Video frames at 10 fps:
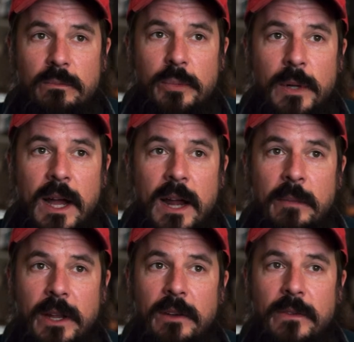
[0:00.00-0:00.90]
brewed on
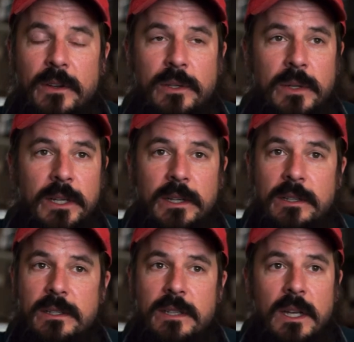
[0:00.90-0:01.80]
them here for two
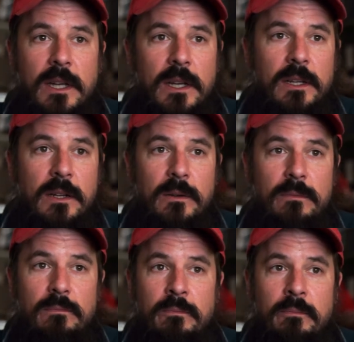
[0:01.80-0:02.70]
years, you
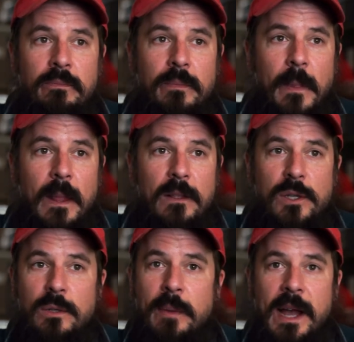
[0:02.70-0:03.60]
know,
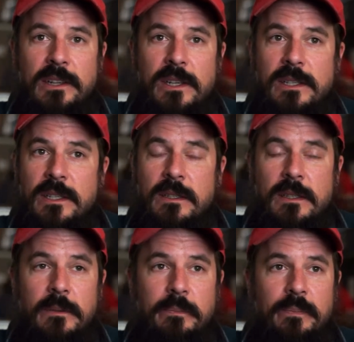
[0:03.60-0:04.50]
two batches,
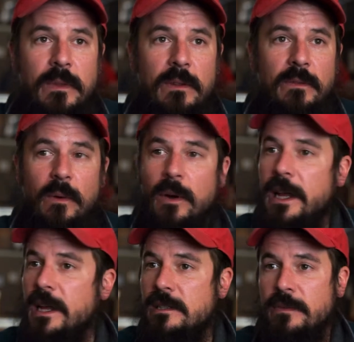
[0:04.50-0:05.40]
four
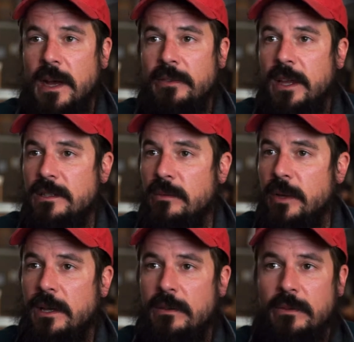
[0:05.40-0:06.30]
days, five days a
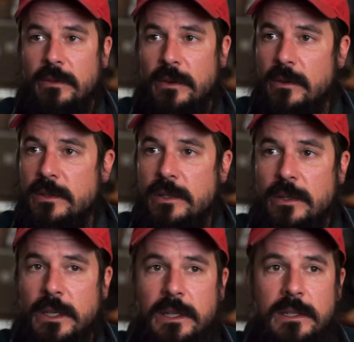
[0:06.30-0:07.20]
week for those two
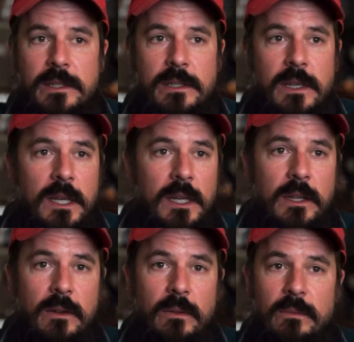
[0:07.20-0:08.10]
years.
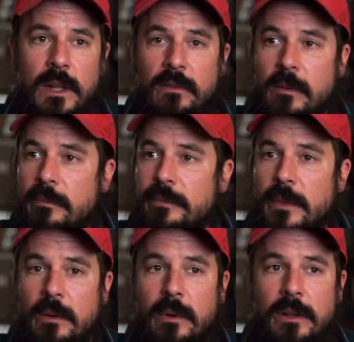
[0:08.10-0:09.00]
You know, love
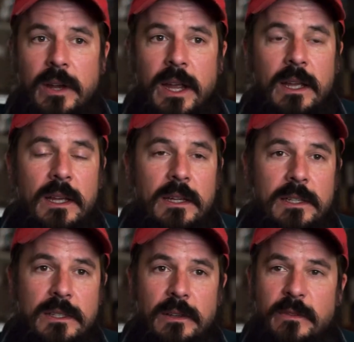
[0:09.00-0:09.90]
them. They work great
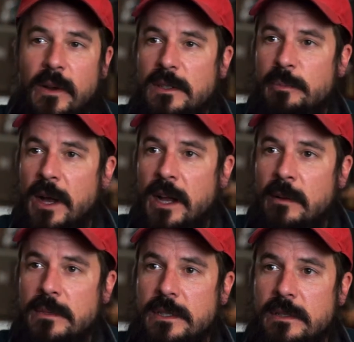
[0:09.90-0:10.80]
just the false
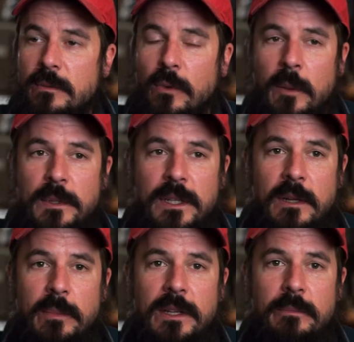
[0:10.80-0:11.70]
bottoms warped a
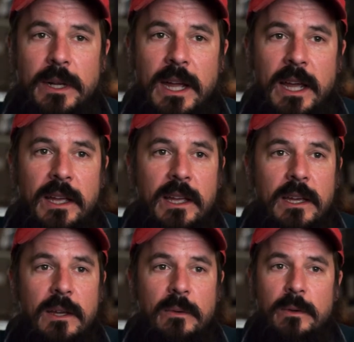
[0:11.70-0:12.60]
little bit, but I,
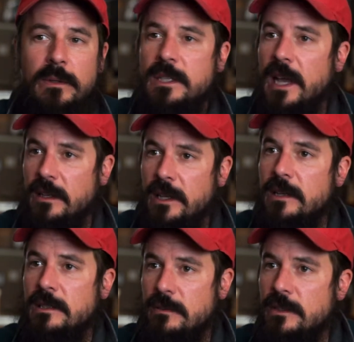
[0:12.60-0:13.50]
with
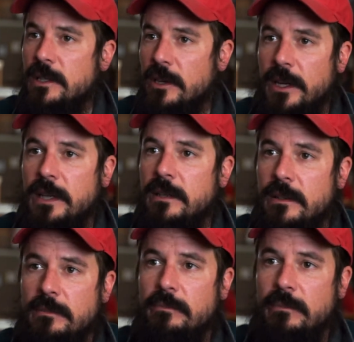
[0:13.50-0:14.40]
techniques of
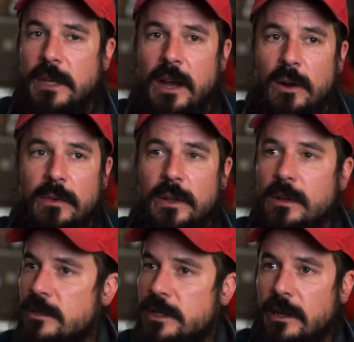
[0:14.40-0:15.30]
steering, got over
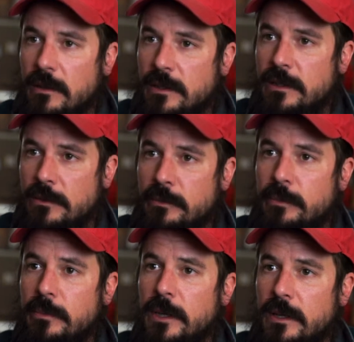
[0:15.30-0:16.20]
those challenges
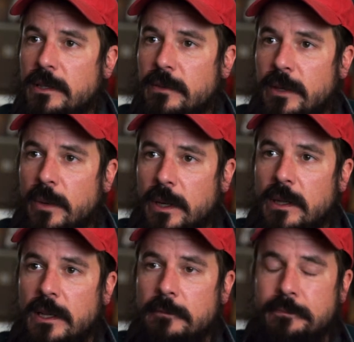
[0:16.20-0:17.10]
relatively quickly.